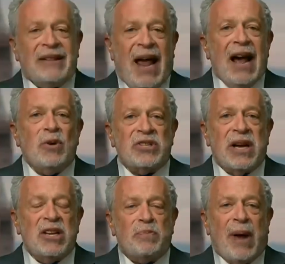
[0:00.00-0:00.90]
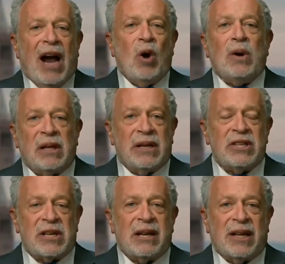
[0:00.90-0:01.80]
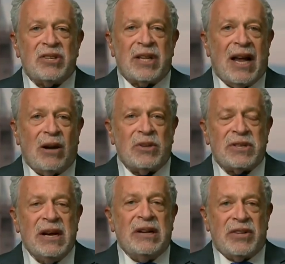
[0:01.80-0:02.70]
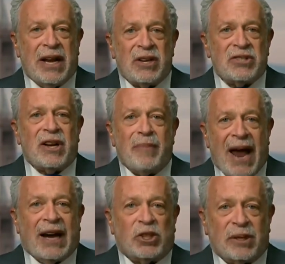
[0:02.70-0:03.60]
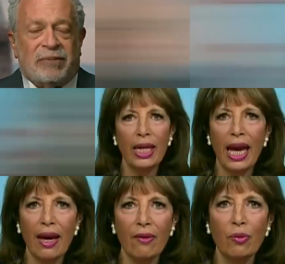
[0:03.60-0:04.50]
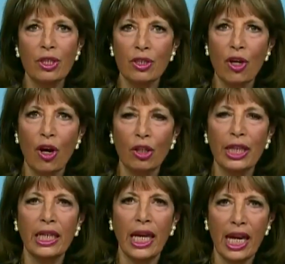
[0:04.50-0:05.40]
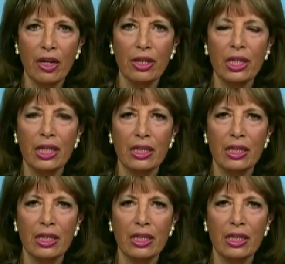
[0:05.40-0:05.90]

The House is powerless unless the House takes some action. We have what's called inherent